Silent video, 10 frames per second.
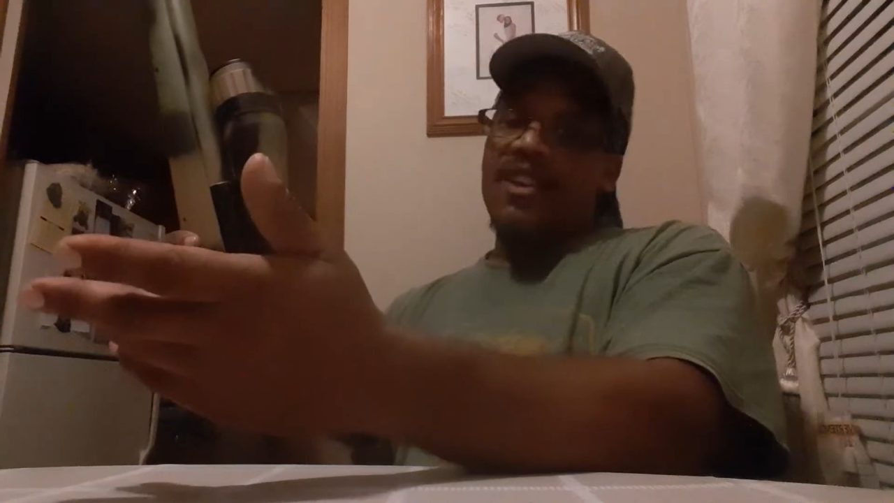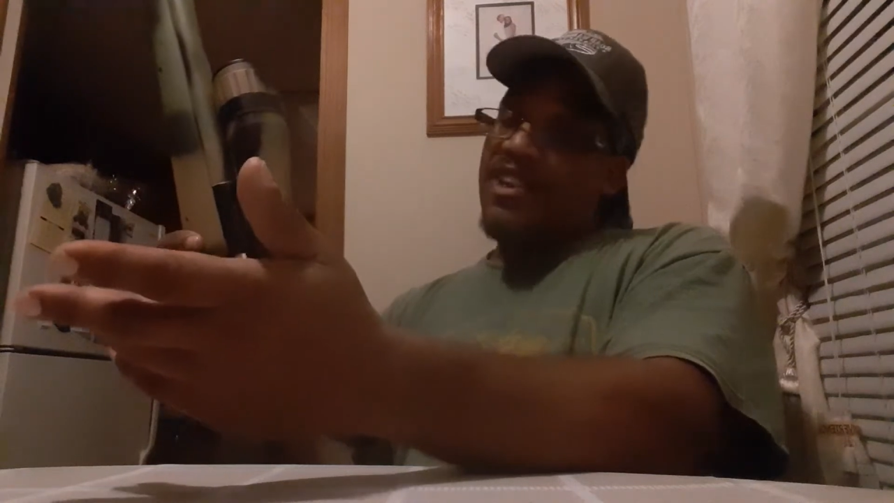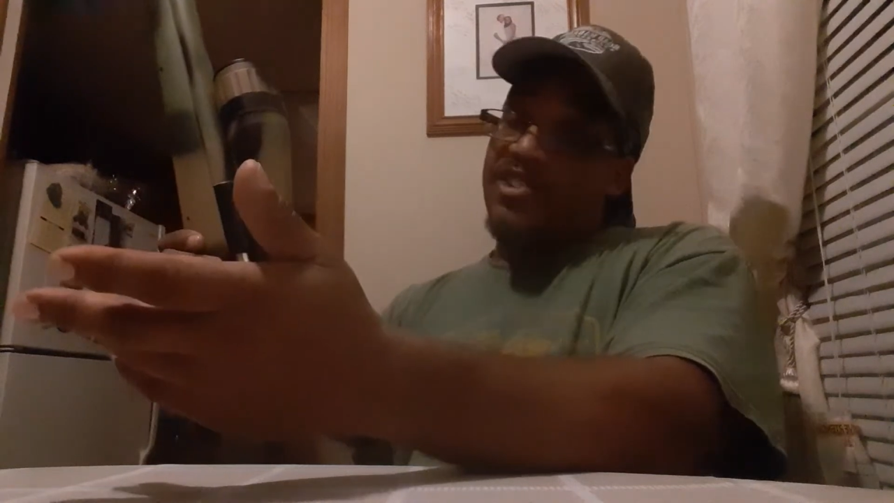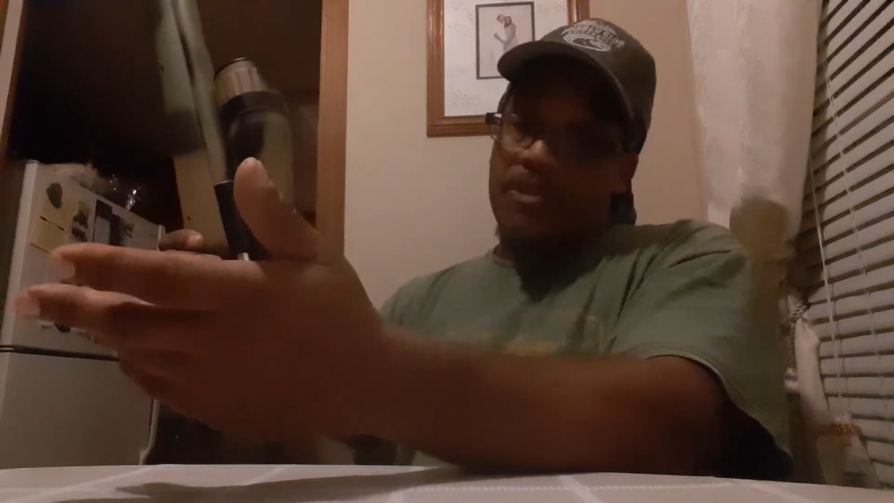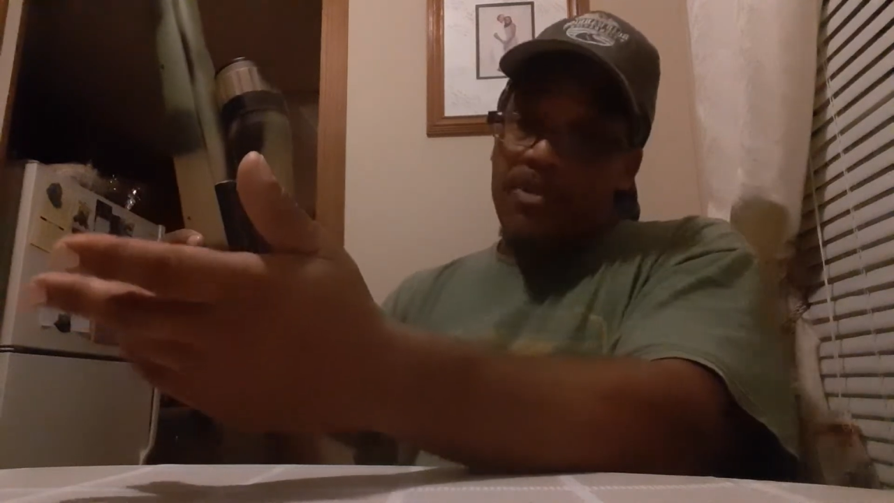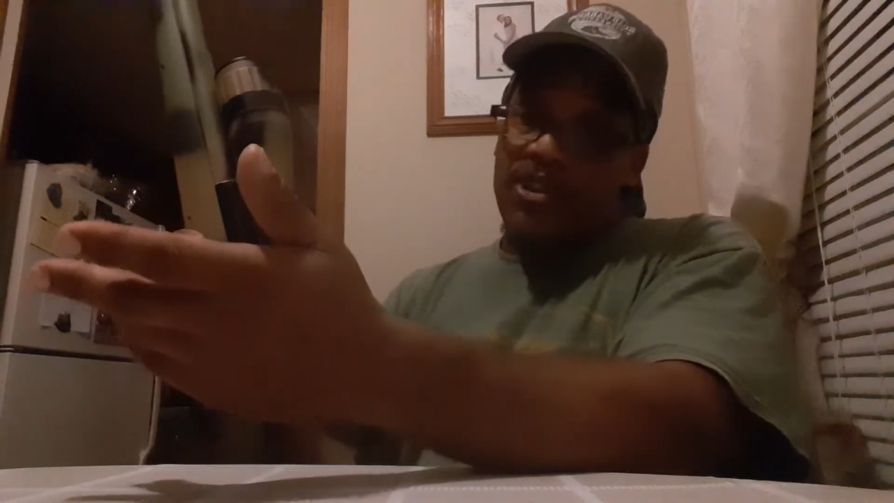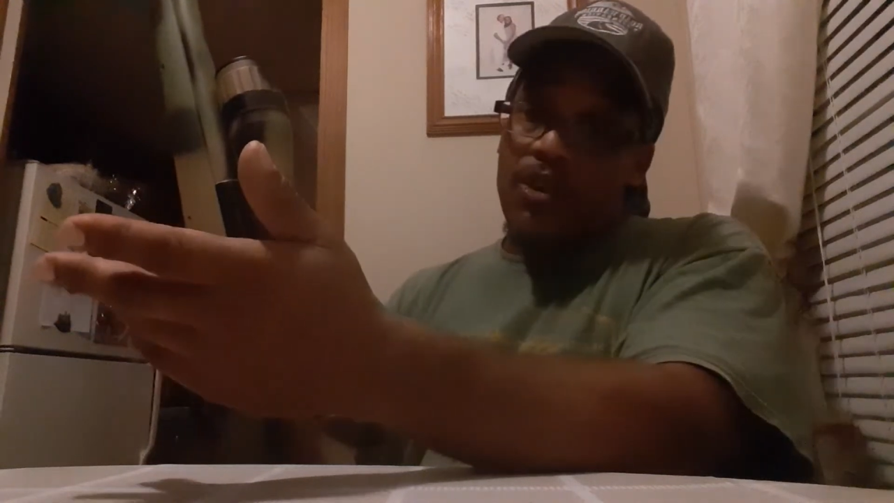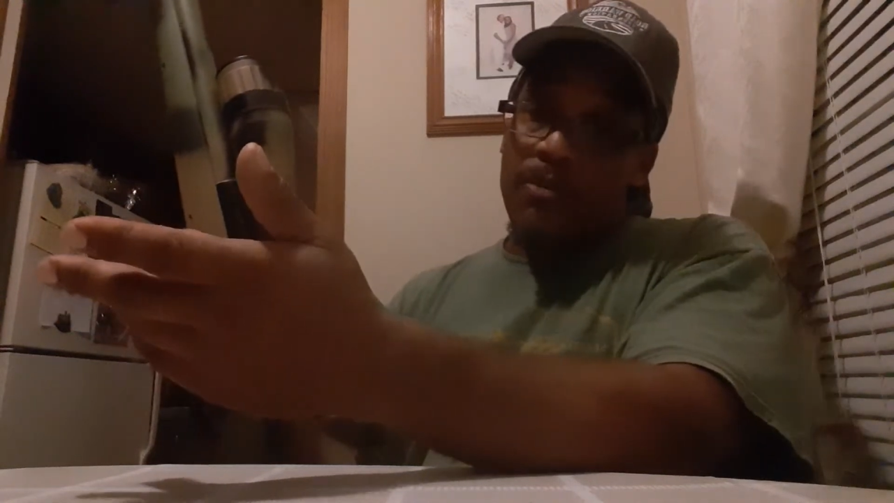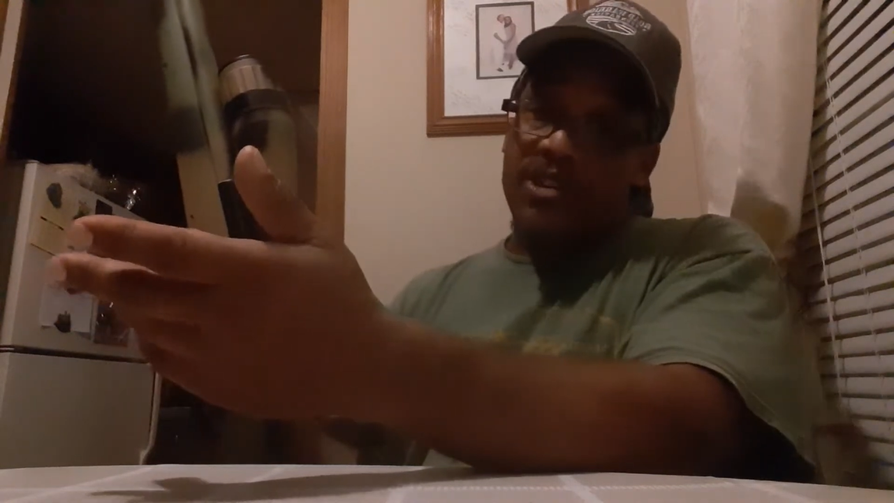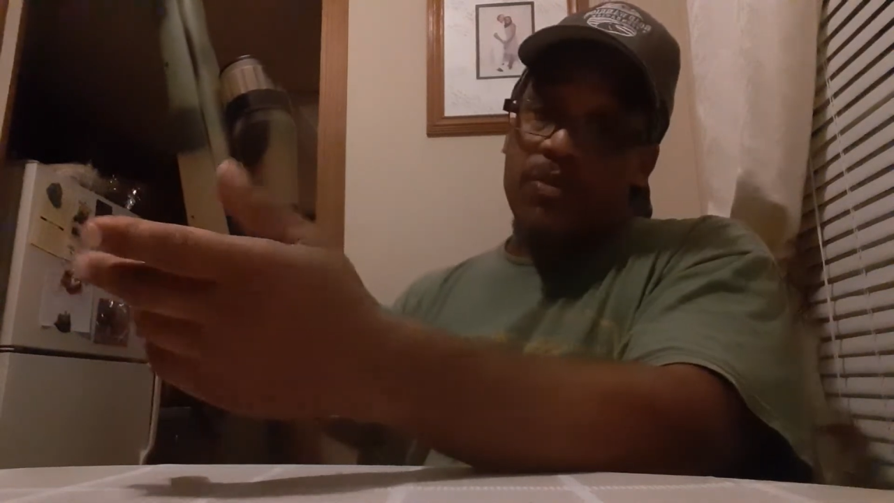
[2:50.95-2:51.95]
It shouldn't be
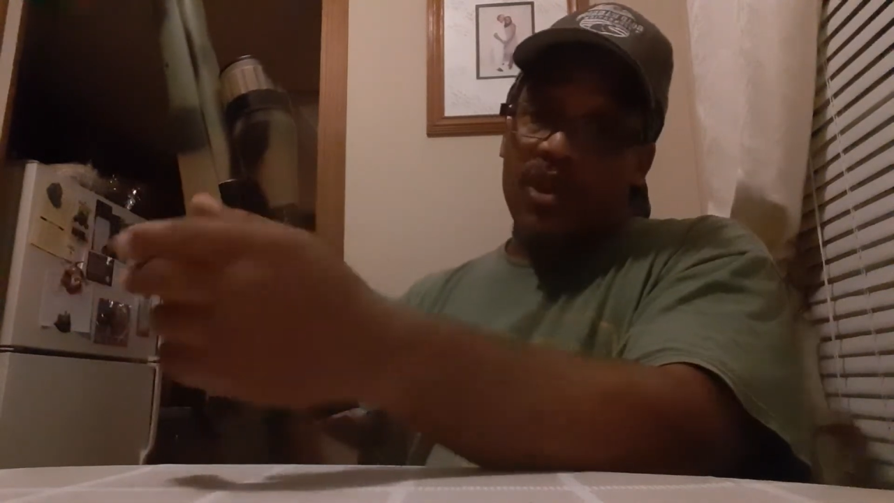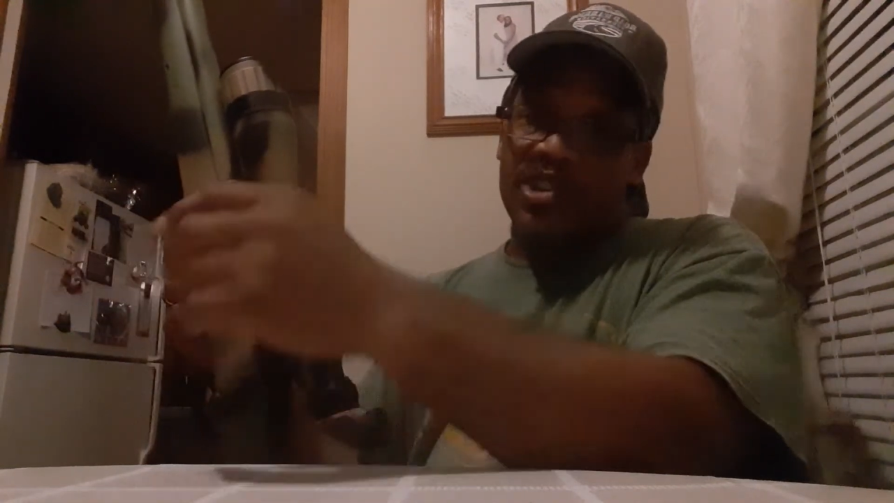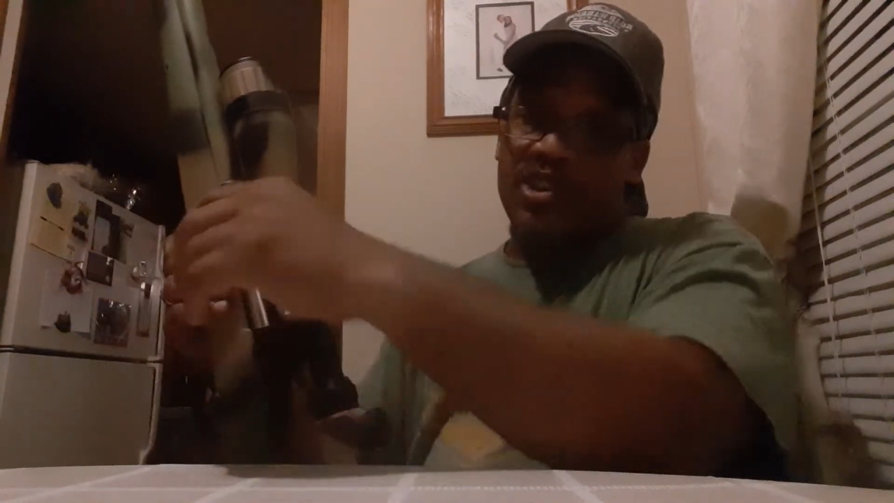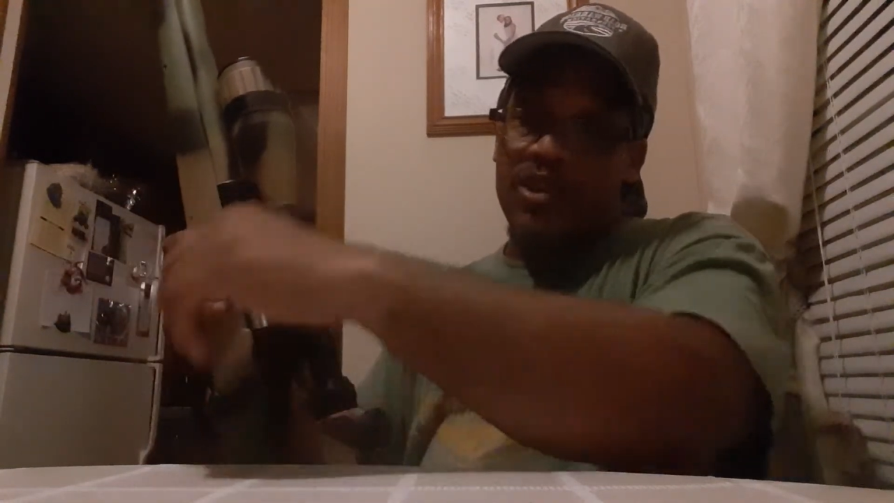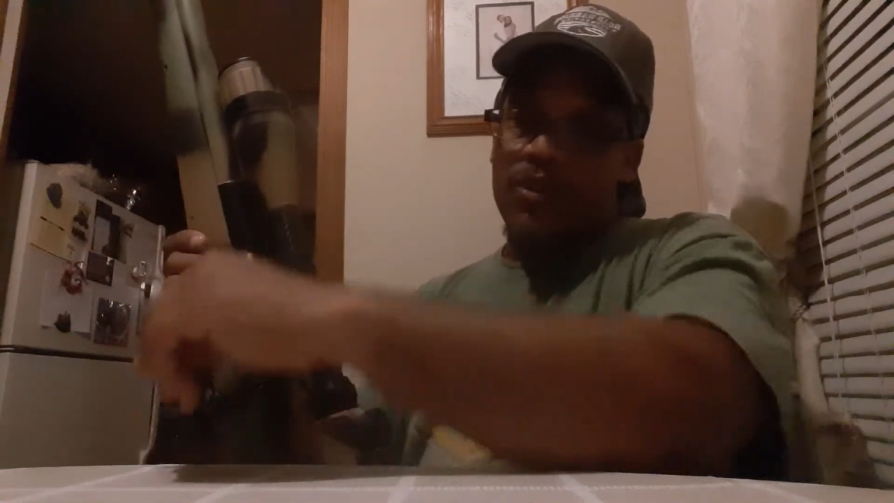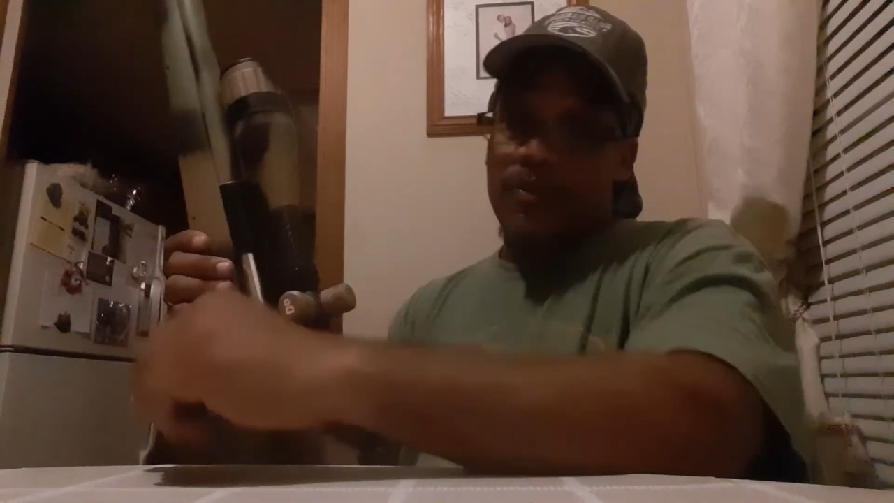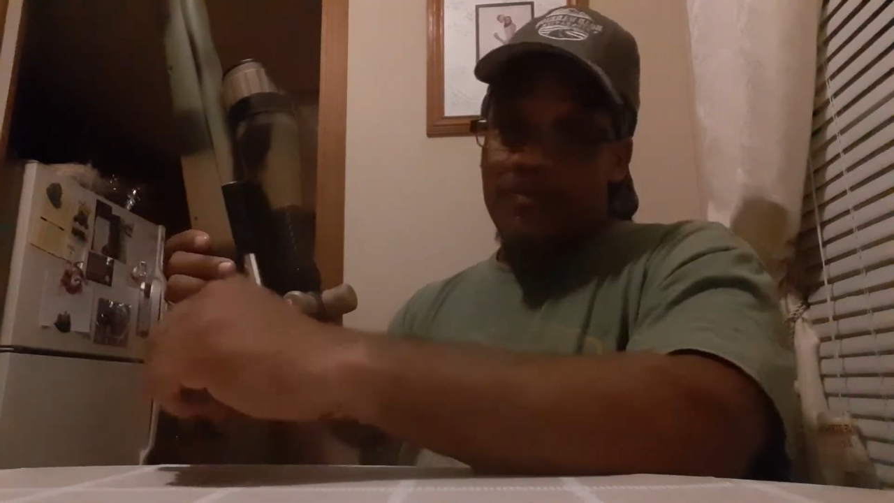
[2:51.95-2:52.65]
too much work to do,